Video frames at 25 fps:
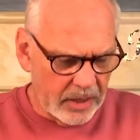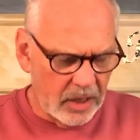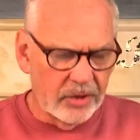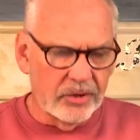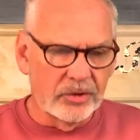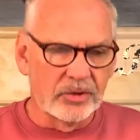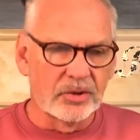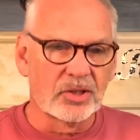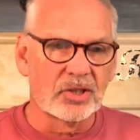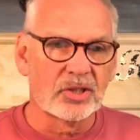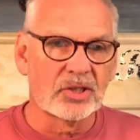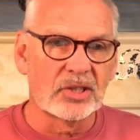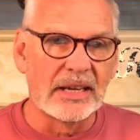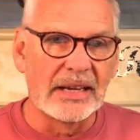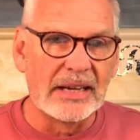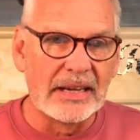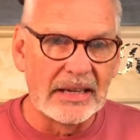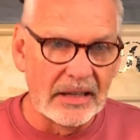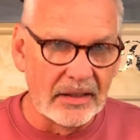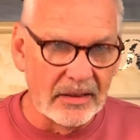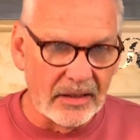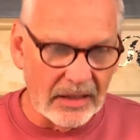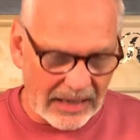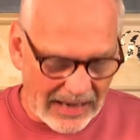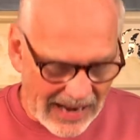
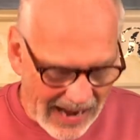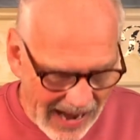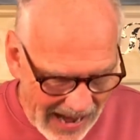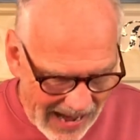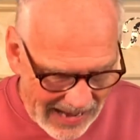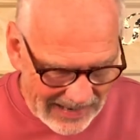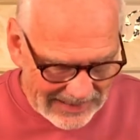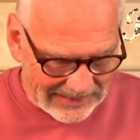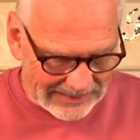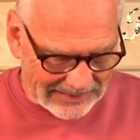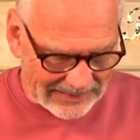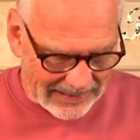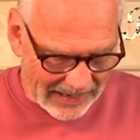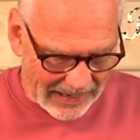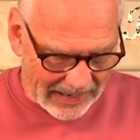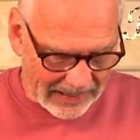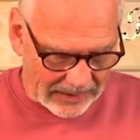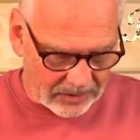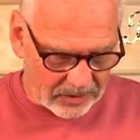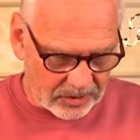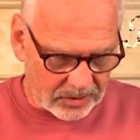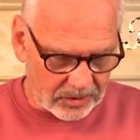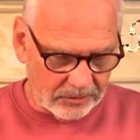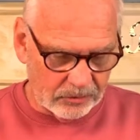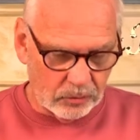understand the
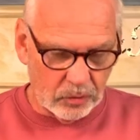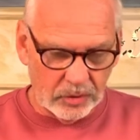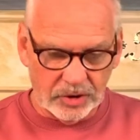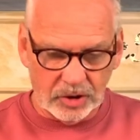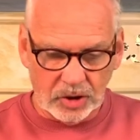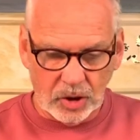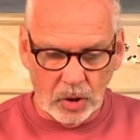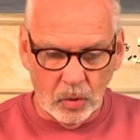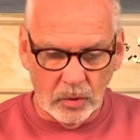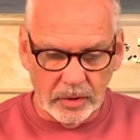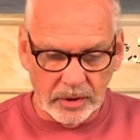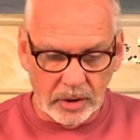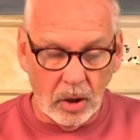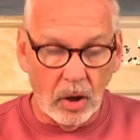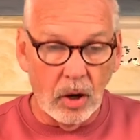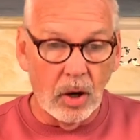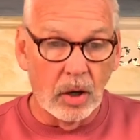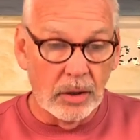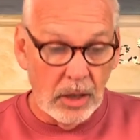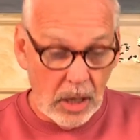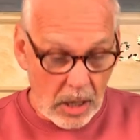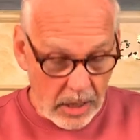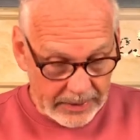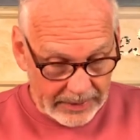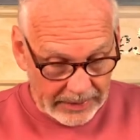context of what's going
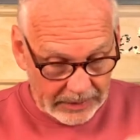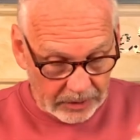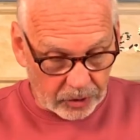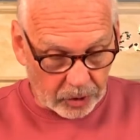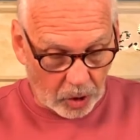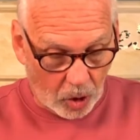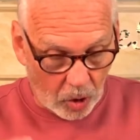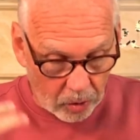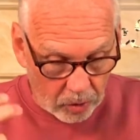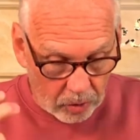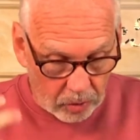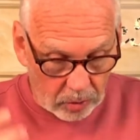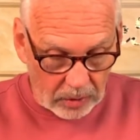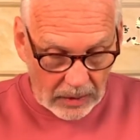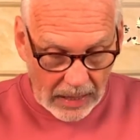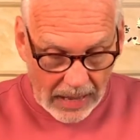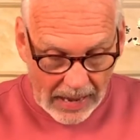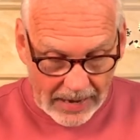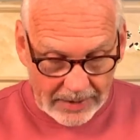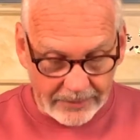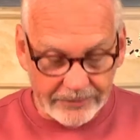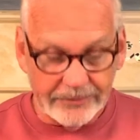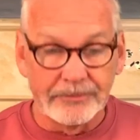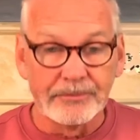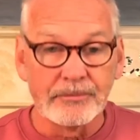on. Eternal
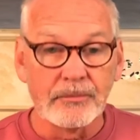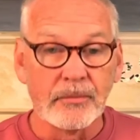life,